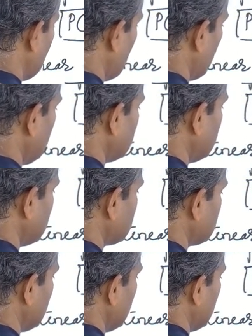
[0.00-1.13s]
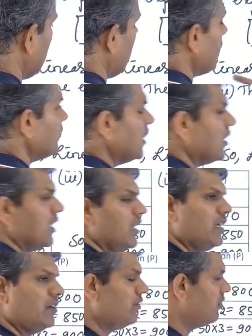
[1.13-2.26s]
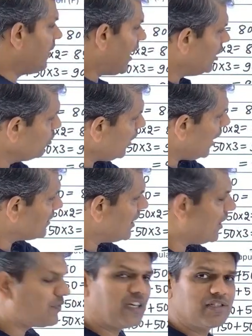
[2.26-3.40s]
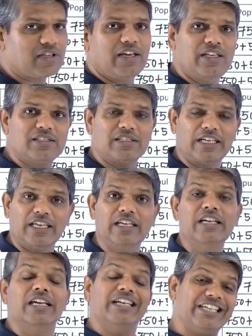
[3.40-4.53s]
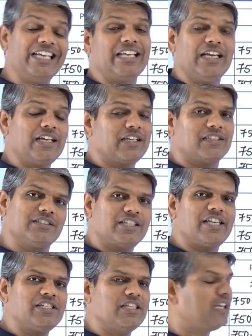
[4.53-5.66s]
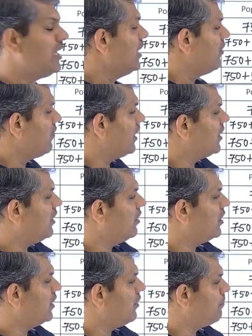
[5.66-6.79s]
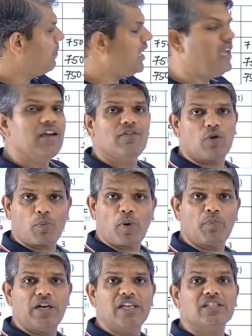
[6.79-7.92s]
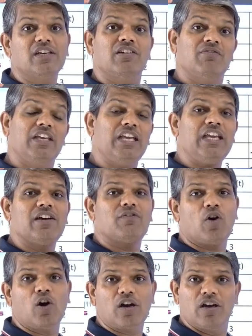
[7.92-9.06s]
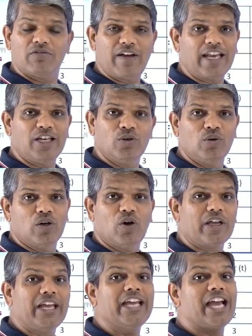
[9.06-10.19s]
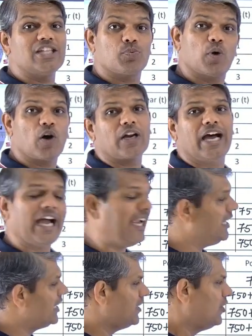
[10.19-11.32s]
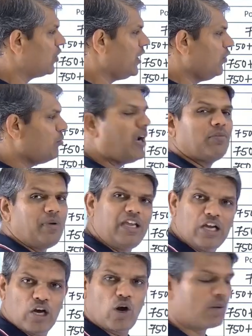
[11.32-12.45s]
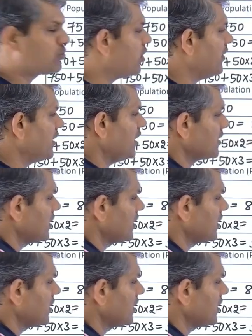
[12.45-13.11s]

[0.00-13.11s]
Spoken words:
only this value at the left hand side is getting changing, whether p for population, v for value, okay, h for height. Okay, you might be observing this.